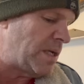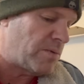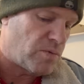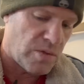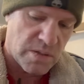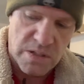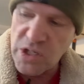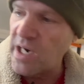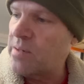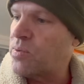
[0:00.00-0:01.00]
Maybe we'll
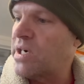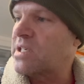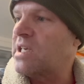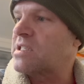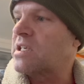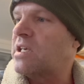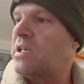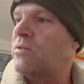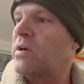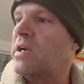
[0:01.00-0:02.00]
try to break test a
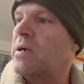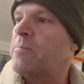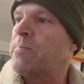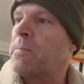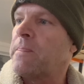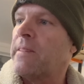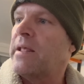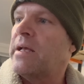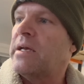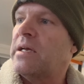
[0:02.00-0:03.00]
key ring,
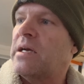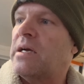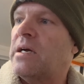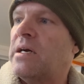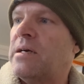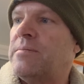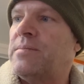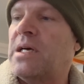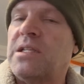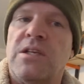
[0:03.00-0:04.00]

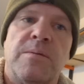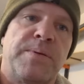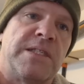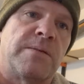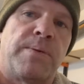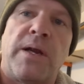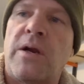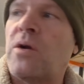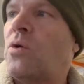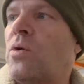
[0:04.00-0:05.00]
um, a little piece of
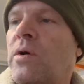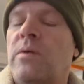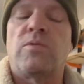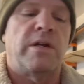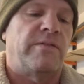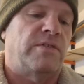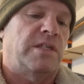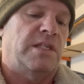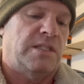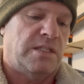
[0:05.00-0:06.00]
paracord, whatever
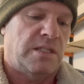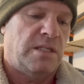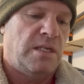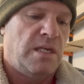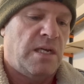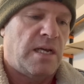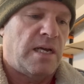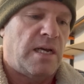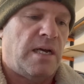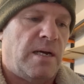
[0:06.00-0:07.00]
it is.
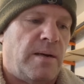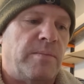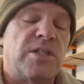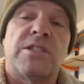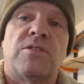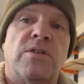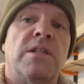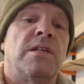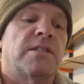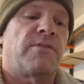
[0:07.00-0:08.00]
Uh, I'm just
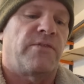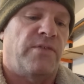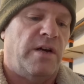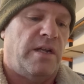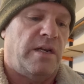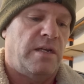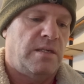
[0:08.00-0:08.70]
doing this for fun.